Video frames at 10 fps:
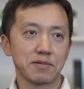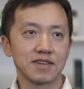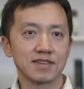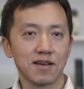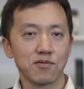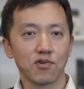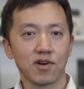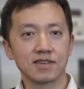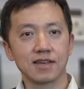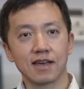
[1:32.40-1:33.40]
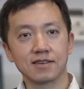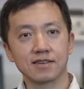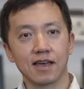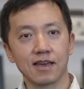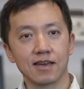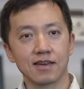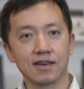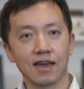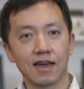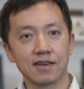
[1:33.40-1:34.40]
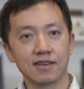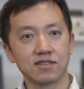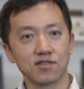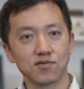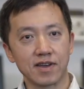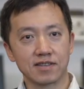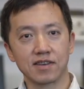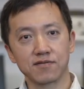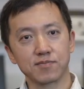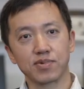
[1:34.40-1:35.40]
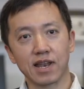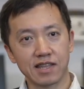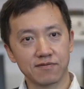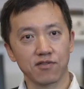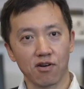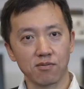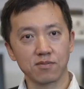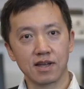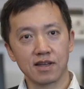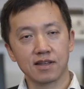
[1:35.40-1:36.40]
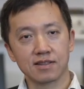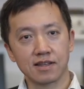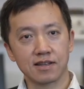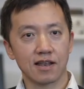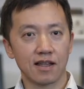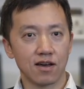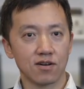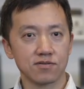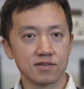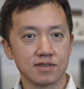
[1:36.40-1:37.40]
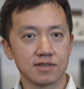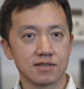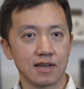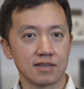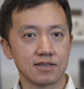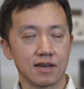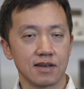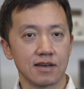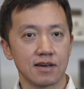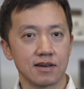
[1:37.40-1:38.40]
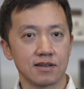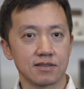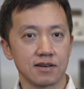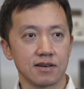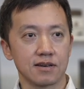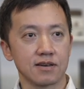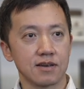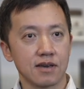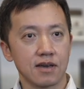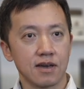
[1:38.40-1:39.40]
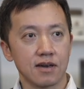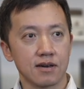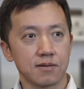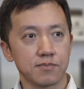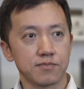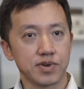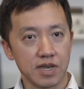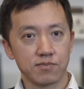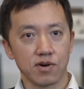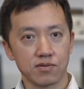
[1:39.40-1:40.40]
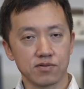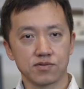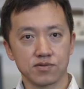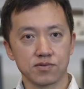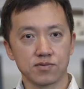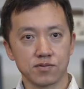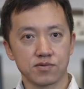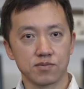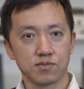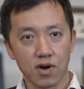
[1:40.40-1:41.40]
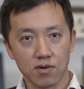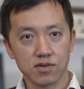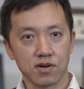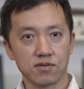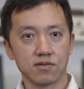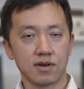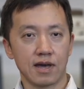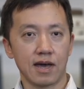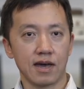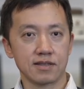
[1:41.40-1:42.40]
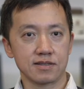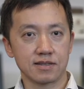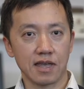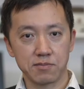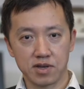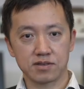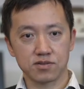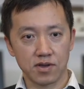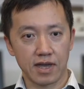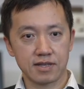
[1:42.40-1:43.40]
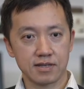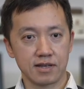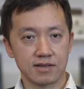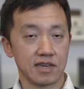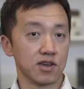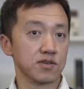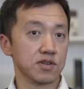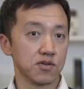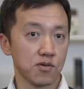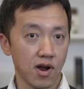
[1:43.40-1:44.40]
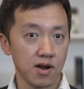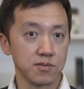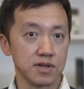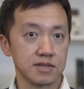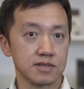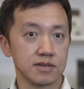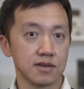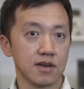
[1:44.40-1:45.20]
design works as an innovative platform that allows the people to model and demonstrate their security requirements